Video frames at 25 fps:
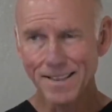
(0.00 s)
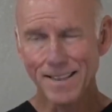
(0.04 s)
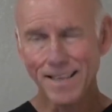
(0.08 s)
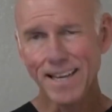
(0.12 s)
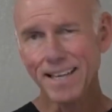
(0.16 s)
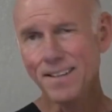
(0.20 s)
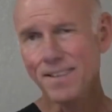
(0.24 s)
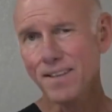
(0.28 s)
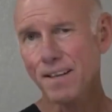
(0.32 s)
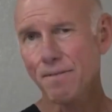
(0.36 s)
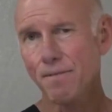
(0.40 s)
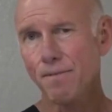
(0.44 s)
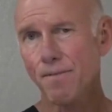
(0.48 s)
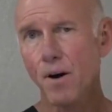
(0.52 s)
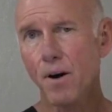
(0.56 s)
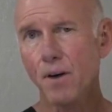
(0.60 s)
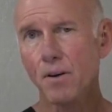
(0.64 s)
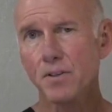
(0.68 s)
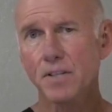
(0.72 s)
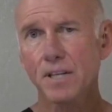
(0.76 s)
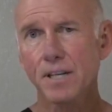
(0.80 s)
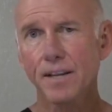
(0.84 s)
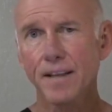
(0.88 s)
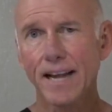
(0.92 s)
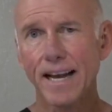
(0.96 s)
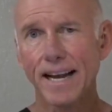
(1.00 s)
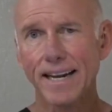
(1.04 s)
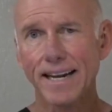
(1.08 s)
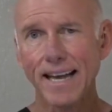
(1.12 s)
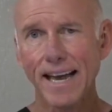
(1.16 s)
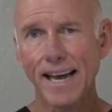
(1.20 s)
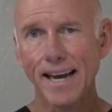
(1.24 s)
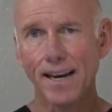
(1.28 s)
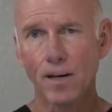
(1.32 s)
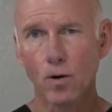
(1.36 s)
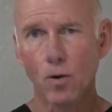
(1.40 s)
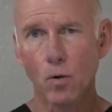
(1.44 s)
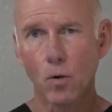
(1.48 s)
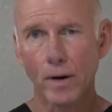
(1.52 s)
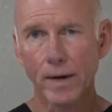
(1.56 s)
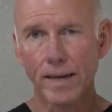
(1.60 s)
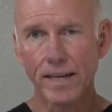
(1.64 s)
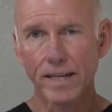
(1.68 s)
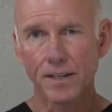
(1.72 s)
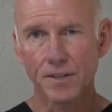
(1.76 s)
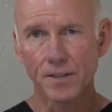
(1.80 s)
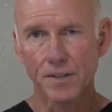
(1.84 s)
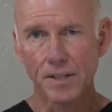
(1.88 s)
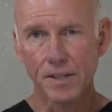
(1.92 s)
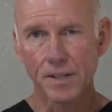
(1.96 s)
anything that falls into that
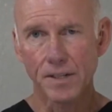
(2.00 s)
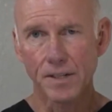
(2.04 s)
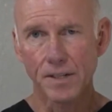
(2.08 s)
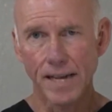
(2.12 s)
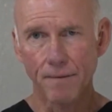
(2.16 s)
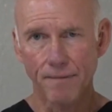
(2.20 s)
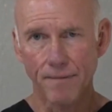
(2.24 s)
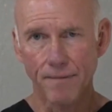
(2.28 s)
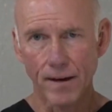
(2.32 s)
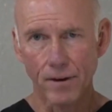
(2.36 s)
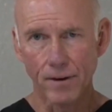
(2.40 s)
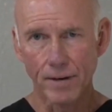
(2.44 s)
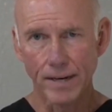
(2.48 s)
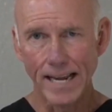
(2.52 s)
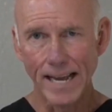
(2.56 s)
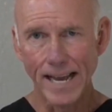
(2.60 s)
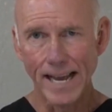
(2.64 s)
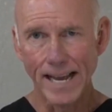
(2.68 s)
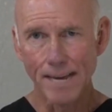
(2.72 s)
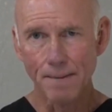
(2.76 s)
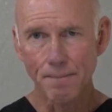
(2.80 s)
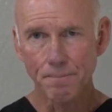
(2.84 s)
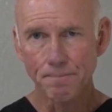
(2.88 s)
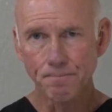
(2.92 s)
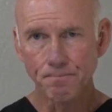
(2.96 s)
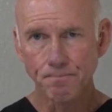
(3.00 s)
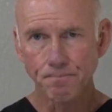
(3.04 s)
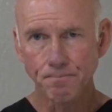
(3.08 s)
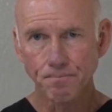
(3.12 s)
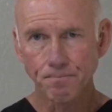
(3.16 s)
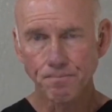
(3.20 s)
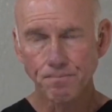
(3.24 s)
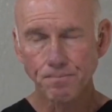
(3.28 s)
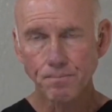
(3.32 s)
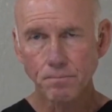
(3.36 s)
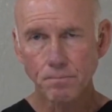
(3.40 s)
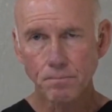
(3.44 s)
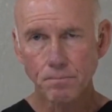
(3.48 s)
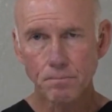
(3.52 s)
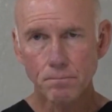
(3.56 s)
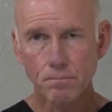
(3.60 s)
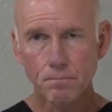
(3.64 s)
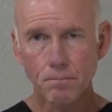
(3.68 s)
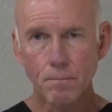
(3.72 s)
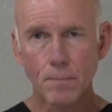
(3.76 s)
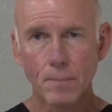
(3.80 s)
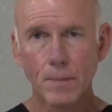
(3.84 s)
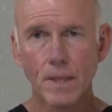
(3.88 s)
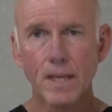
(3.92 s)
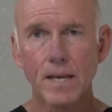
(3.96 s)
category is at fair game
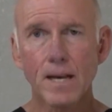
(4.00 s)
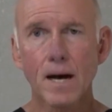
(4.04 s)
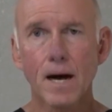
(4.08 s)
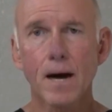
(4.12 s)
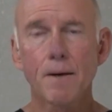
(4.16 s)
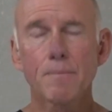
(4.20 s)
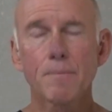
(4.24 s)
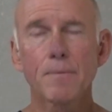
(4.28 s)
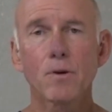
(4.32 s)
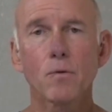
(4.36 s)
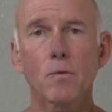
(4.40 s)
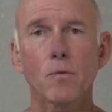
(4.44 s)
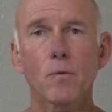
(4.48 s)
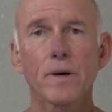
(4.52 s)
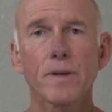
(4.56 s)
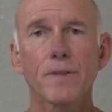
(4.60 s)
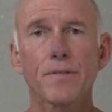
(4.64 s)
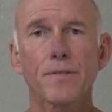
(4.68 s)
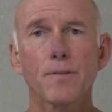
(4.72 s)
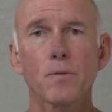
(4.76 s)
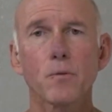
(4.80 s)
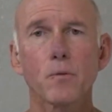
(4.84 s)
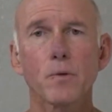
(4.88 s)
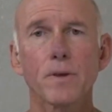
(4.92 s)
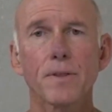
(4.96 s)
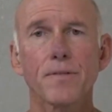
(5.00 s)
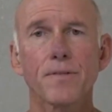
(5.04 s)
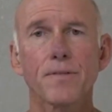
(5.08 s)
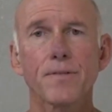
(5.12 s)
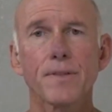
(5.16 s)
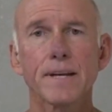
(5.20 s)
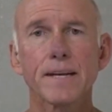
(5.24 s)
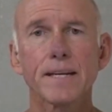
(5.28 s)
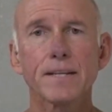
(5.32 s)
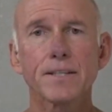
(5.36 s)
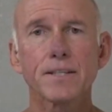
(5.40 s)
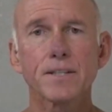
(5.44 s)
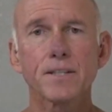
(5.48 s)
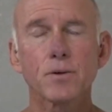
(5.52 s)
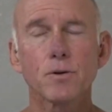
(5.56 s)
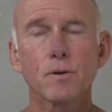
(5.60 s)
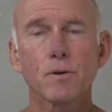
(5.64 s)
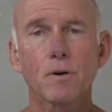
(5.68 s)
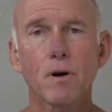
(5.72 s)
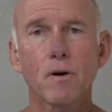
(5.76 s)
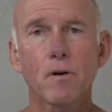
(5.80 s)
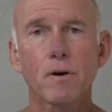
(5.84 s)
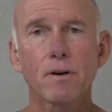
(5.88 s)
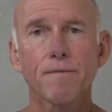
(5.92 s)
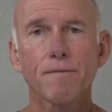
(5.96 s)
with in
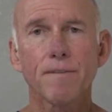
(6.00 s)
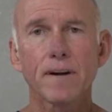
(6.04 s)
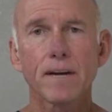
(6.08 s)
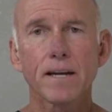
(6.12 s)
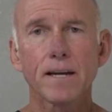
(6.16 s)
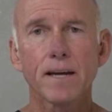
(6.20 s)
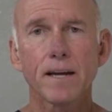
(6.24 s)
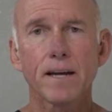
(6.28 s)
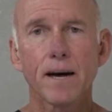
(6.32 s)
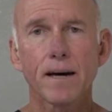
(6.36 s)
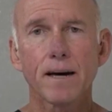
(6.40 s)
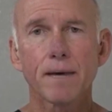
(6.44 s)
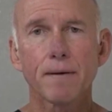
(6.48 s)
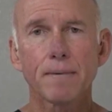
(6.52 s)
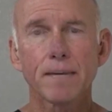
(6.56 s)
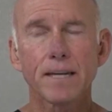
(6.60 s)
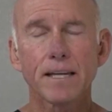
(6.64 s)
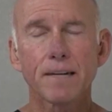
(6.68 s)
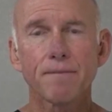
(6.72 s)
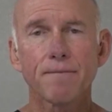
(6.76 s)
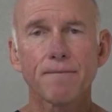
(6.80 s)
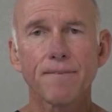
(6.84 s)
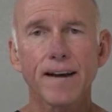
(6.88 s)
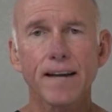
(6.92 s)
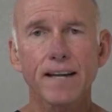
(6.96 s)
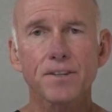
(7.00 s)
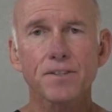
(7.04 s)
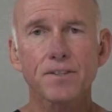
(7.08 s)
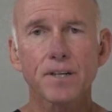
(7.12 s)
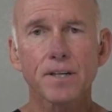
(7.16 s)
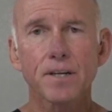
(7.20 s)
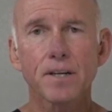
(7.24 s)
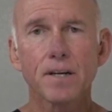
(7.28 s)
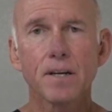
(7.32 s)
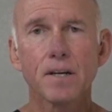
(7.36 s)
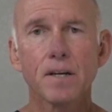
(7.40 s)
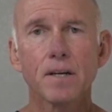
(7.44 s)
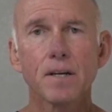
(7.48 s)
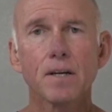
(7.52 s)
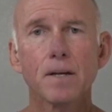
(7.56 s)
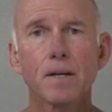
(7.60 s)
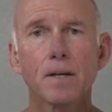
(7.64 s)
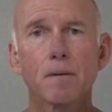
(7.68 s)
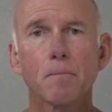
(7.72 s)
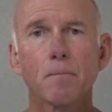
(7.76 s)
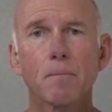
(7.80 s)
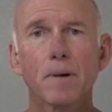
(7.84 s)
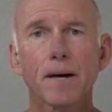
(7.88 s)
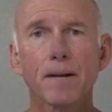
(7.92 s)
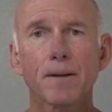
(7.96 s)
utero infection.
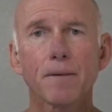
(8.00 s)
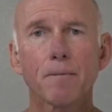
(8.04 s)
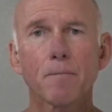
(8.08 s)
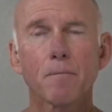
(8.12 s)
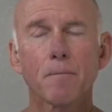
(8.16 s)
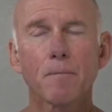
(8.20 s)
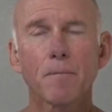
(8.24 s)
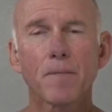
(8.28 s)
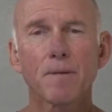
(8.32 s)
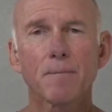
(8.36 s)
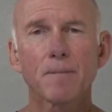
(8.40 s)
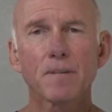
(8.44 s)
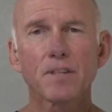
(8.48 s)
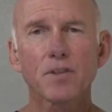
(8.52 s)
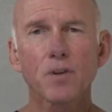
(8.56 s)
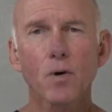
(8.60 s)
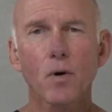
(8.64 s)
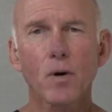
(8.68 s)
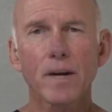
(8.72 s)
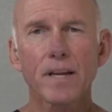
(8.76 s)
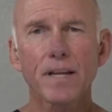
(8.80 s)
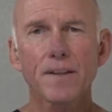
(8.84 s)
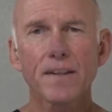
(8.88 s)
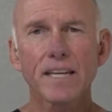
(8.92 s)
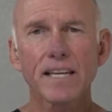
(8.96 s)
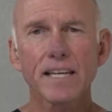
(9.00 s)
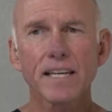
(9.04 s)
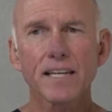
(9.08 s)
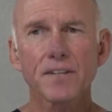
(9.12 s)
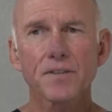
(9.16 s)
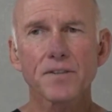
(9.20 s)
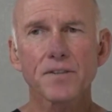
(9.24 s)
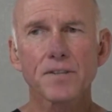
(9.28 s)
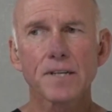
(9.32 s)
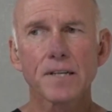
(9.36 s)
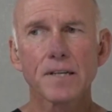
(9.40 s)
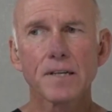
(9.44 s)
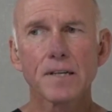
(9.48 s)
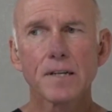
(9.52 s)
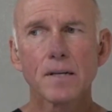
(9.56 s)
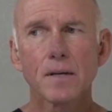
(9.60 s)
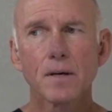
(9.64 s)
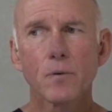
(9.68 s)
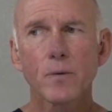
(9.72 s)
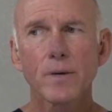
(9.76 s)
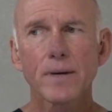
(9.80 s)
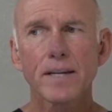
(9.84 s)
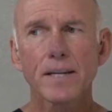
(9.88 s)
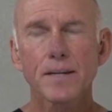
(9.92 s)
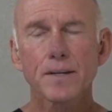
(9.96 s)
But the majority of these
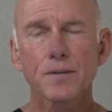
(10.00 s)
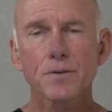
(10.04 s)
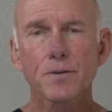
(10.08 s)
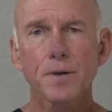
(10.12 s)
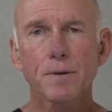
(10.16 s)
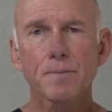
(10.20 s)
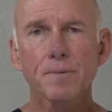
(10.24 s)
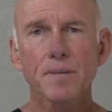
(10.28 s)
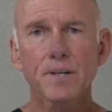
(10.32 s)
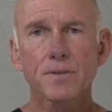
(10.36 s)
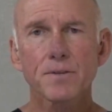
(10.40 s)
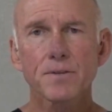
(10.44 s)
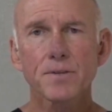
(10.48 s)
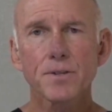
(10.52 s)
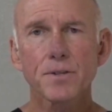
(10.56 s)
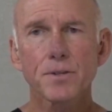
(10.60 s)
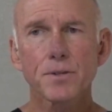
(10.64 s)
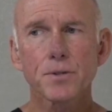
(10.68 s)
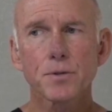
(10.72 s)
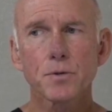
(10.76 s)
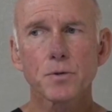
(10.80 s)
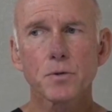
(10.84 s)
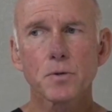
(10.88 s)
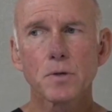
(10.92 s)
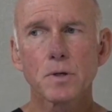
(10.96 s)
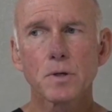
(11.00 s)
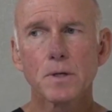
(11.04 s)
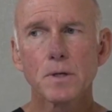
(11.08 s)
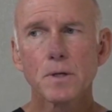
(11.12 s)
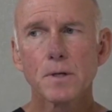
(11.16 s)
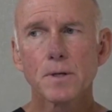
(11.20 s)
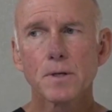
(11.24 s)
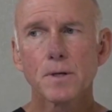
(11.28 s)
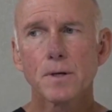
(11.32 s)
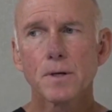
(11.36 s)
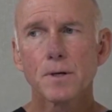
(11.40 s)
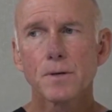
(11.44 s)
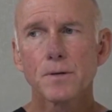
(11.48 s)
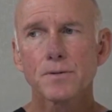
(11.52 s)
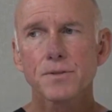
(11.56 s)
we can attribute to